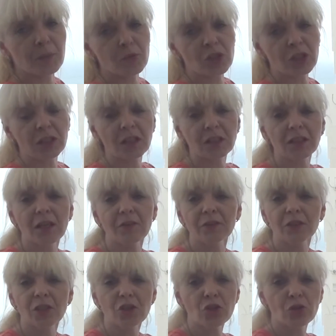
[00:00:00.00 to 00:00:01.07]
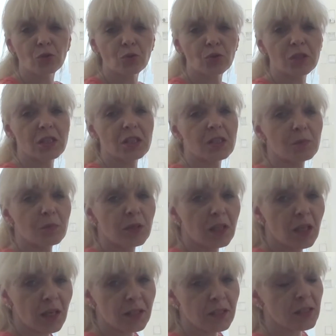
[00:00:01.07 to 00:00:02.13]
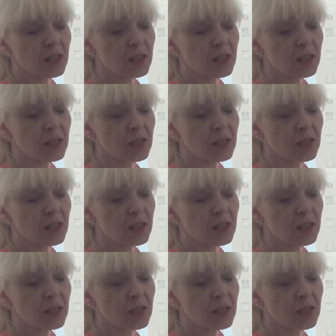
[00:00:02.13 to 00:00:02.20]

too. If you need to adjust the